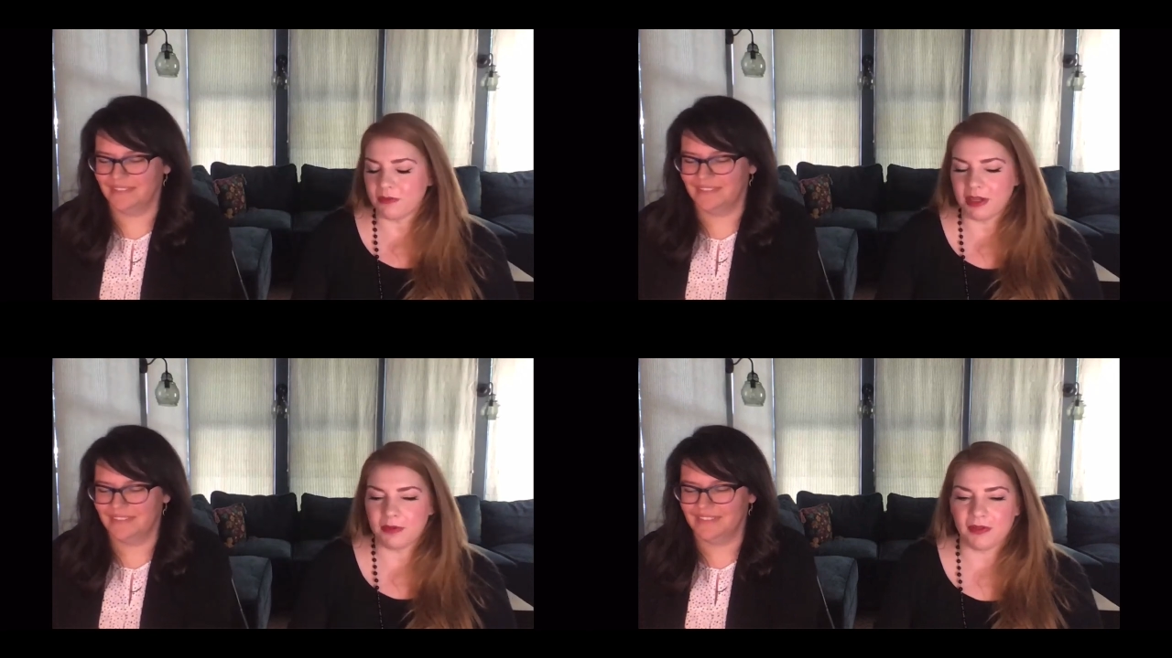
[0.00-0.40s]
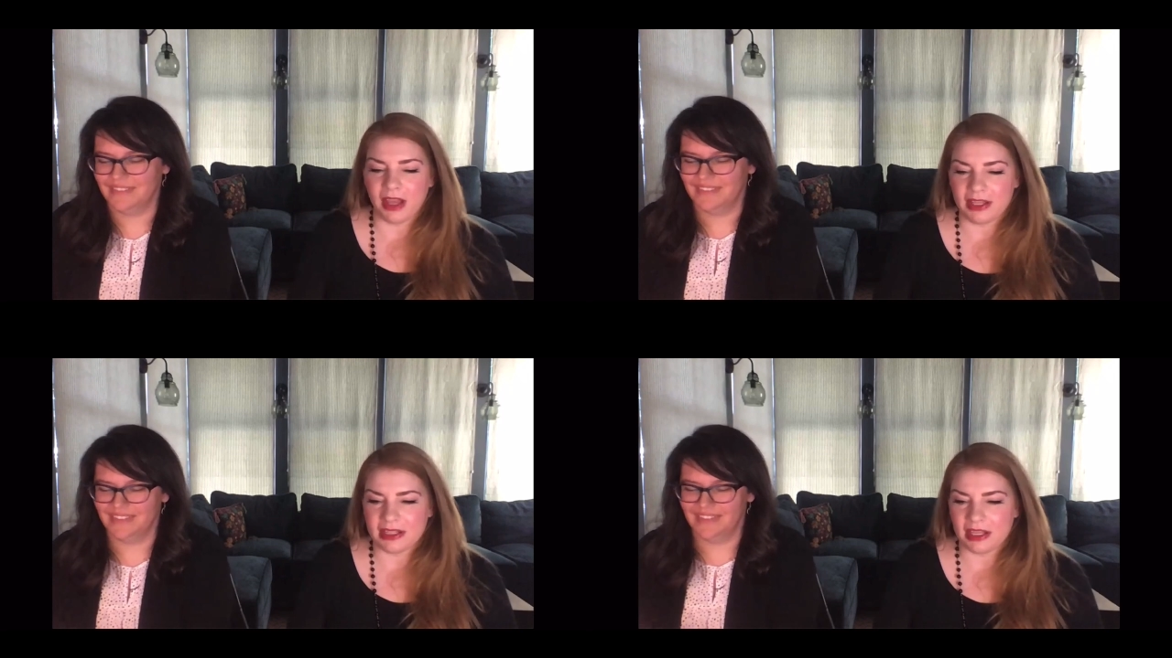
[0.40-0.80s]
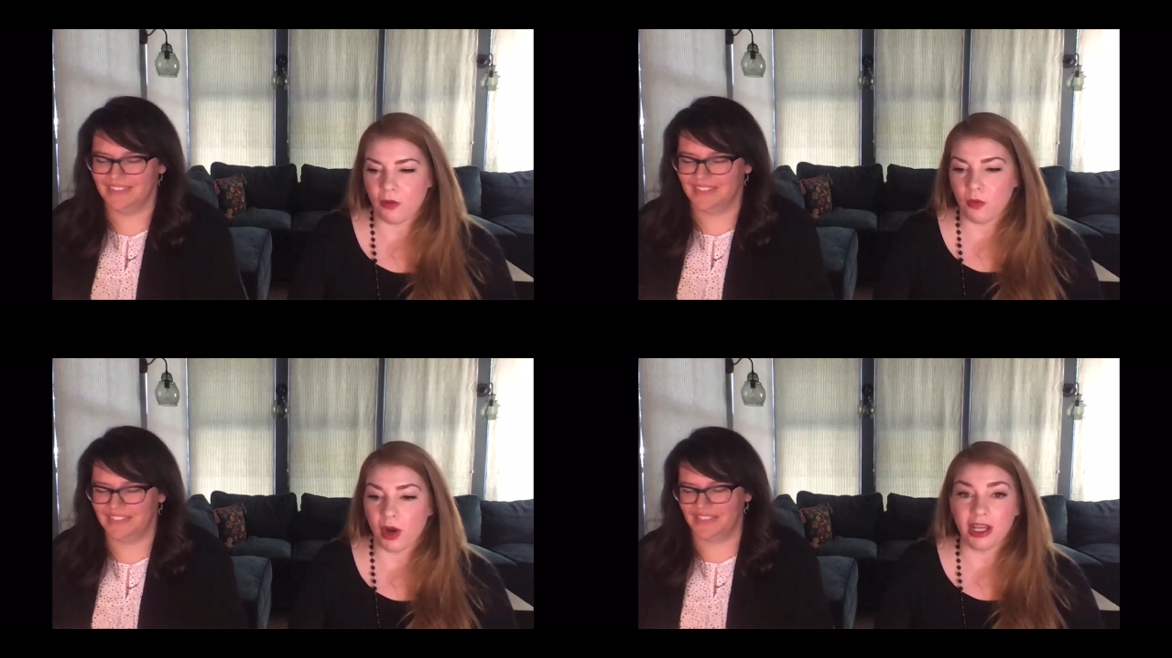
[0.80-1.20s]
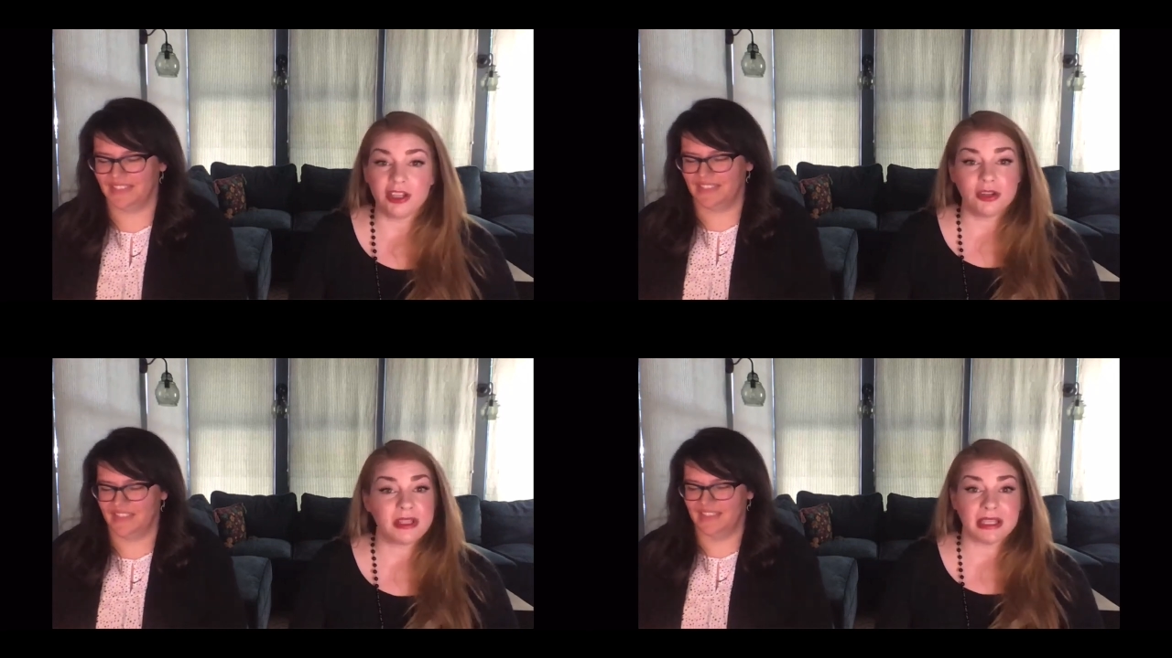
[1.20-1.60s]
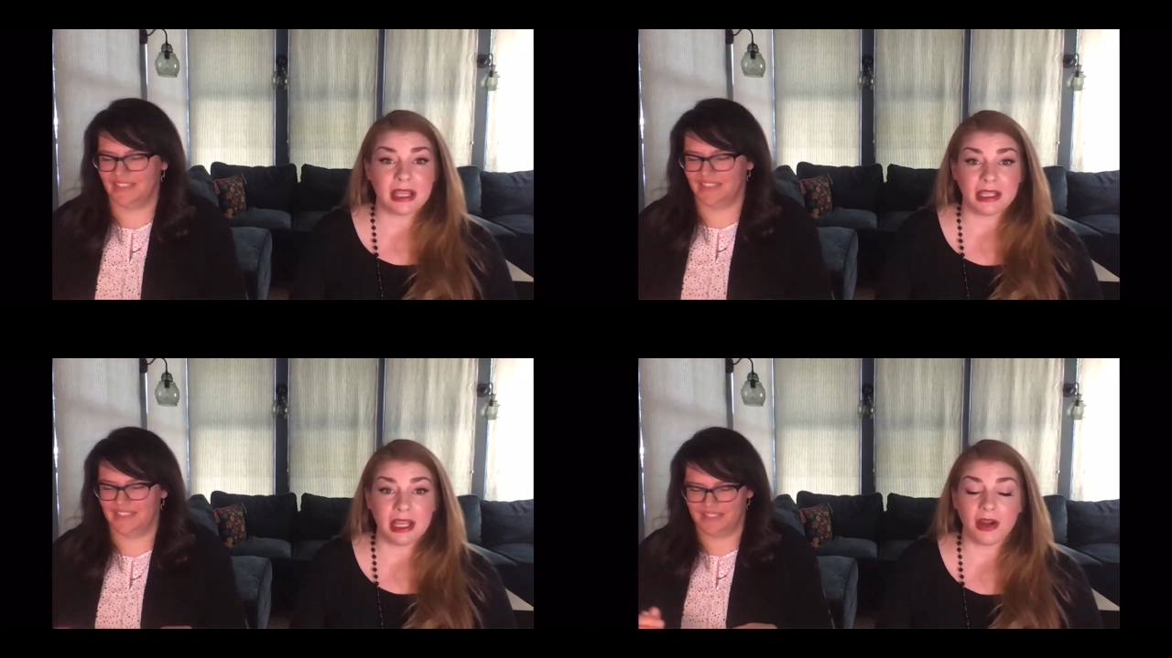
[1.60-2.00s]
Speaker 1: People have asked, like, oh, why did you
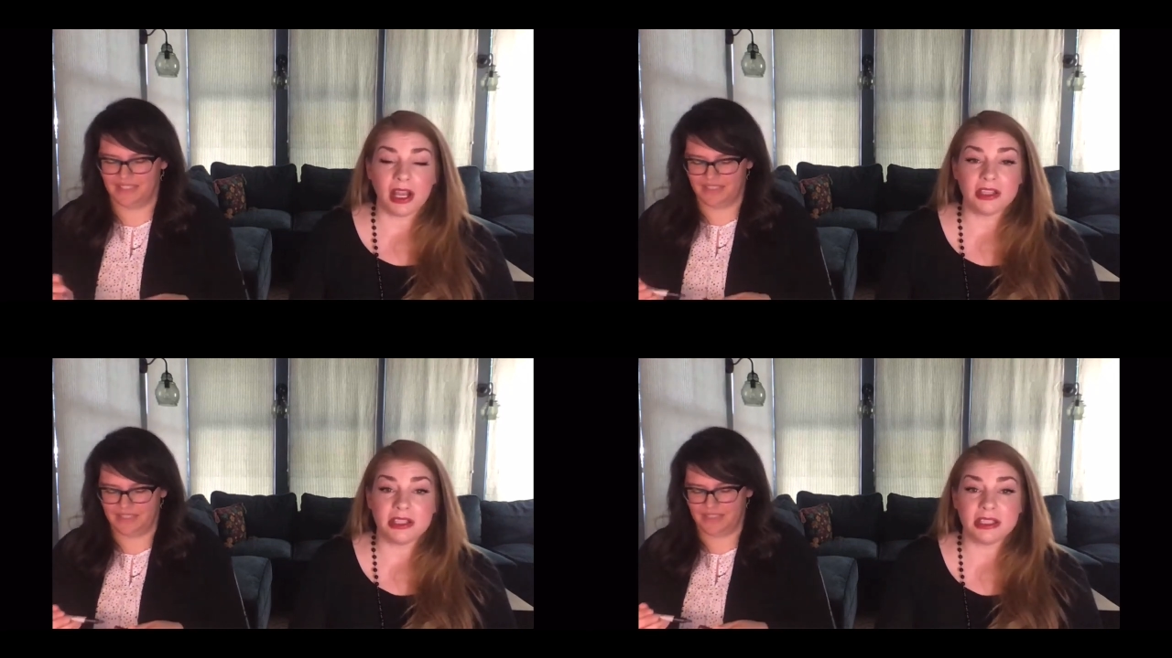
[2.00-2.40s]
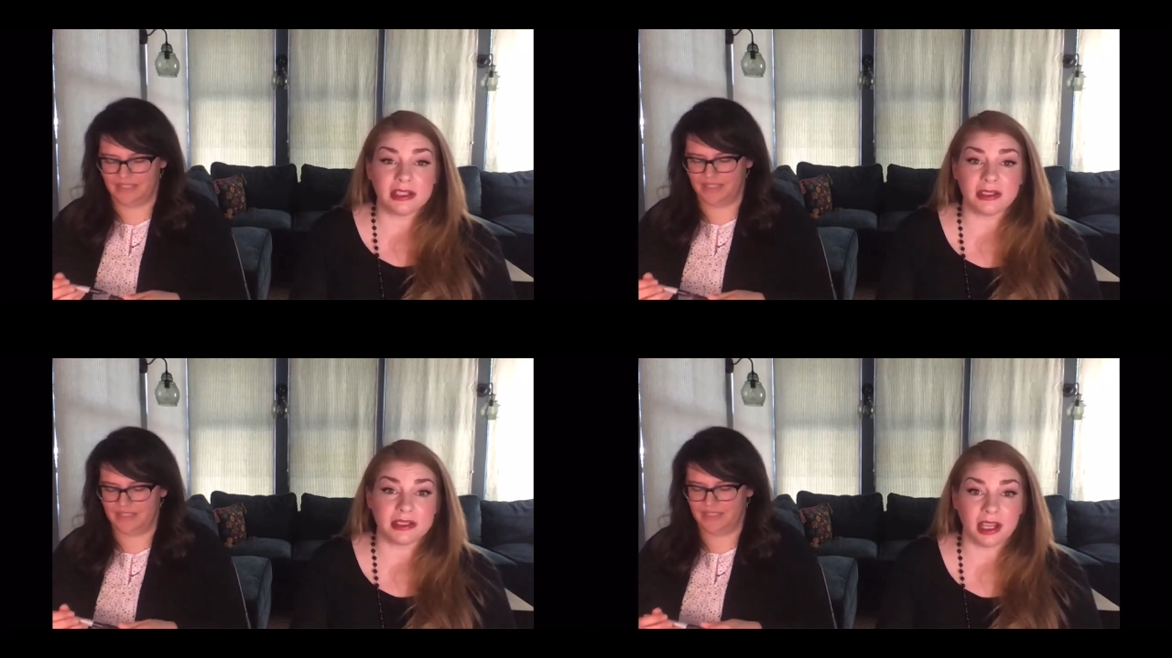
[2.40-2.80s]
decide now? I didn't.